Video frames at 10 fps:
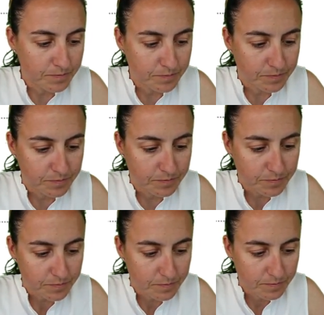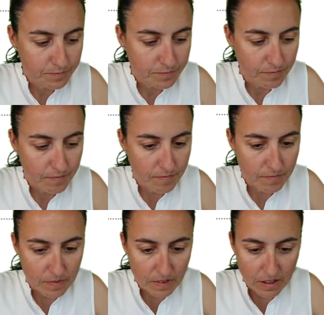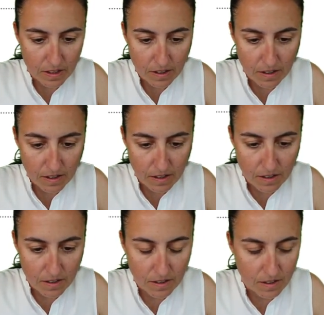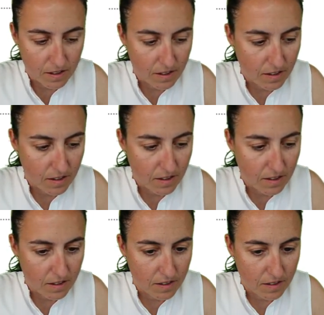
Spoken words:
[no speech]